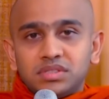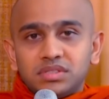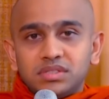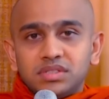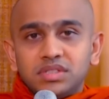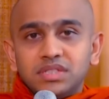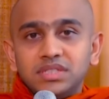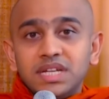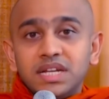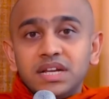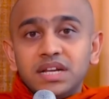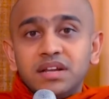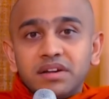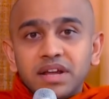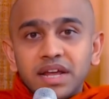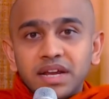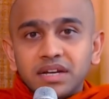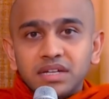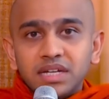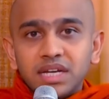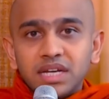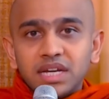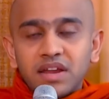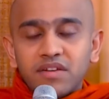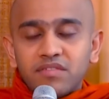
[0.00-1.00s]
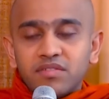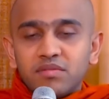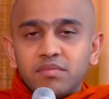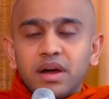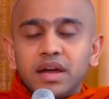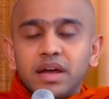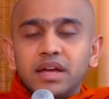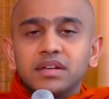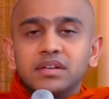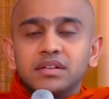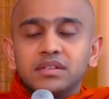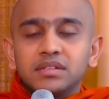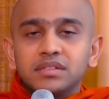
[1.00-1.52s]
generated in our
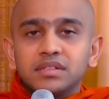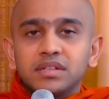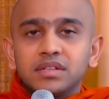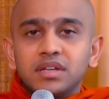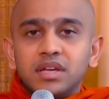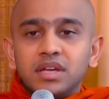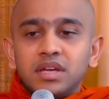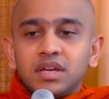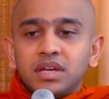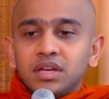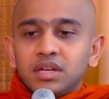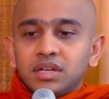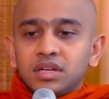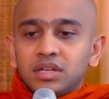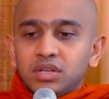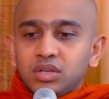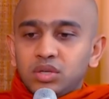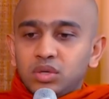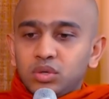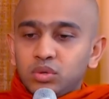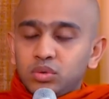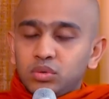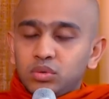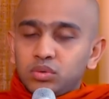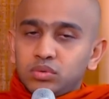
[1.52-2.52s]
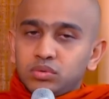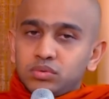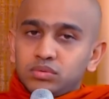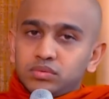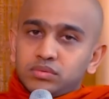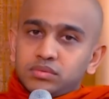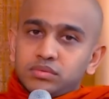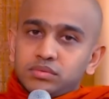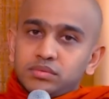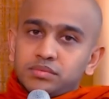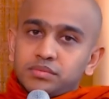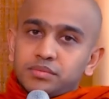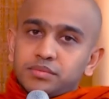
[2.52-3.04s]
mind to
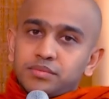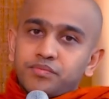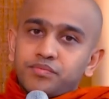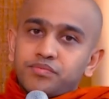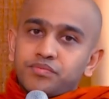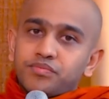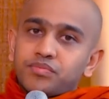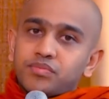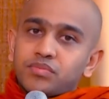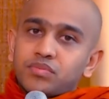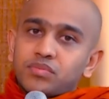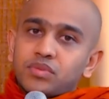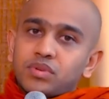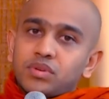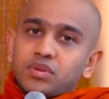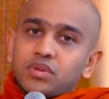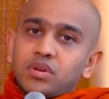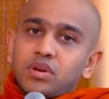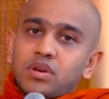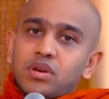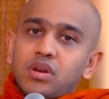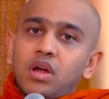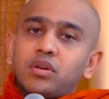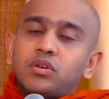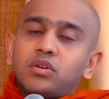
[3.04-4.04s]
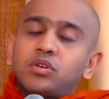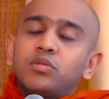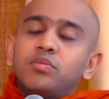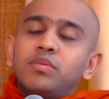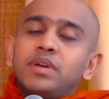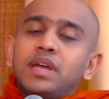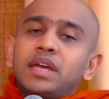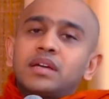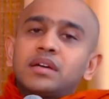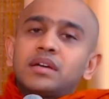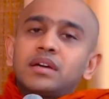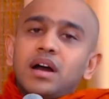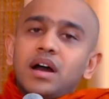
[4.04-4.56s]
not to
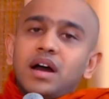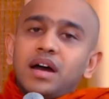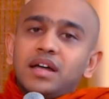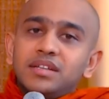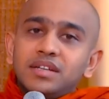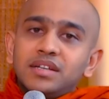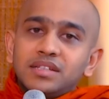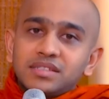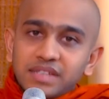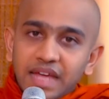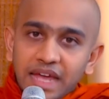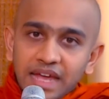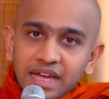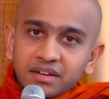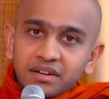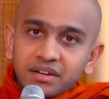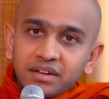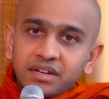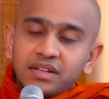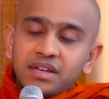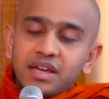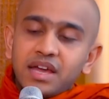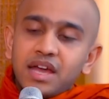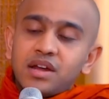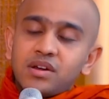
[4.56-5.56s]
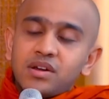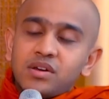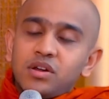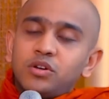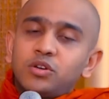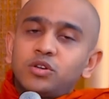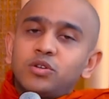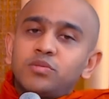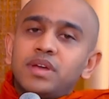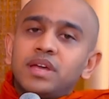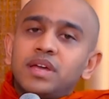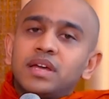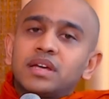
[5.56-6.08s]
make others angry and not to
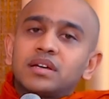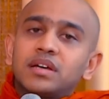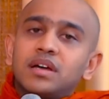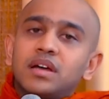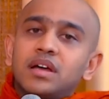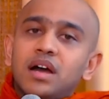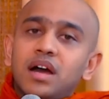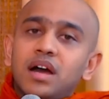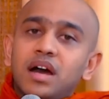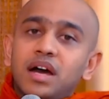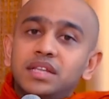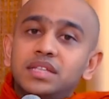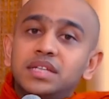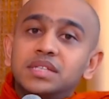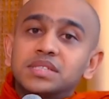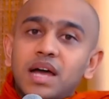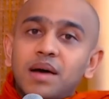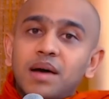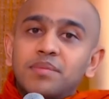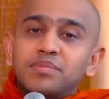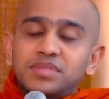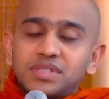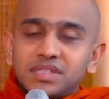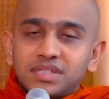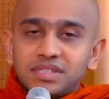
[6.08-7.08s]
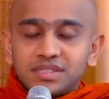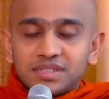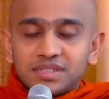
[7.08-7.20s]
make others upset.